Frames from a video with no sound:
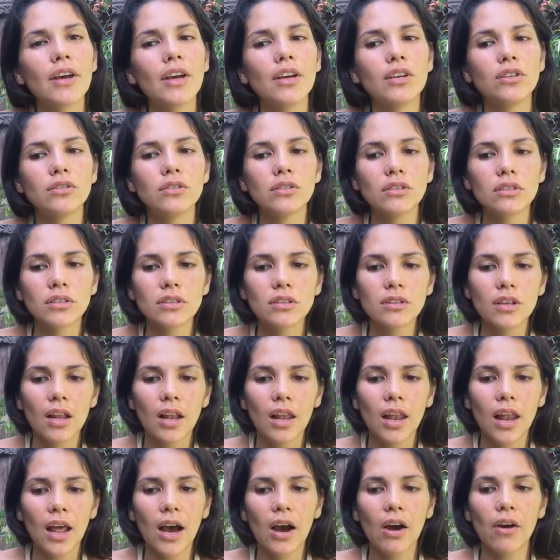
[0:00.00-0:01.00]
and just
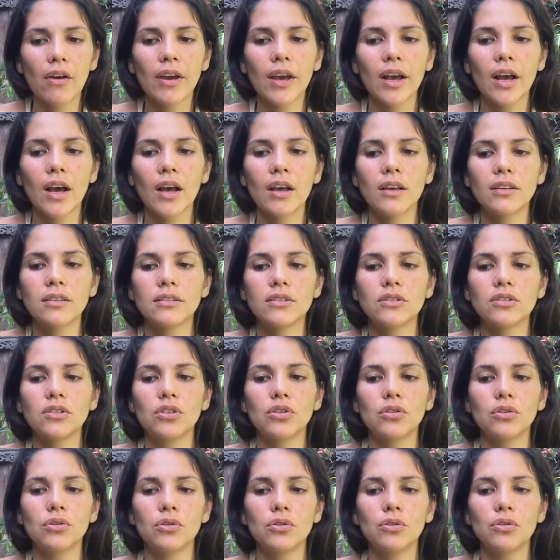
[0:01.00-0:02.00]
allowing us
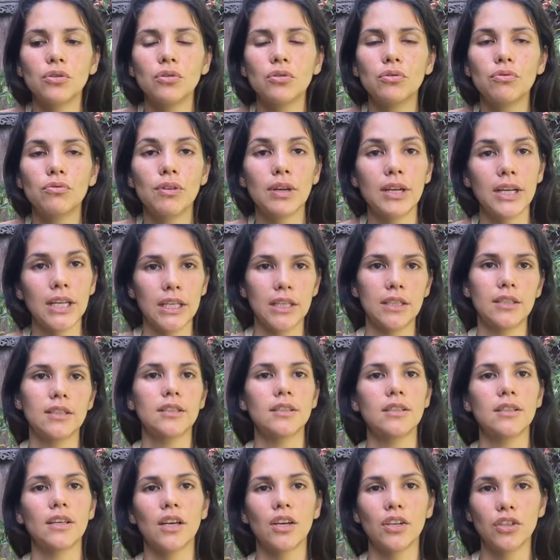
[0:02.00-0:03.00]
to
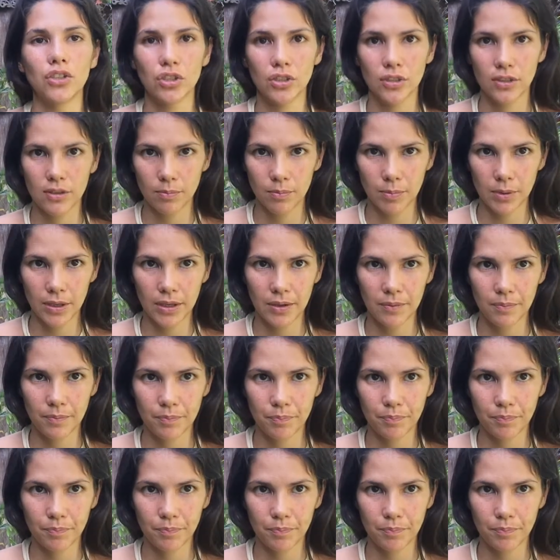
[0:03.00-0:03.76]
release and just be.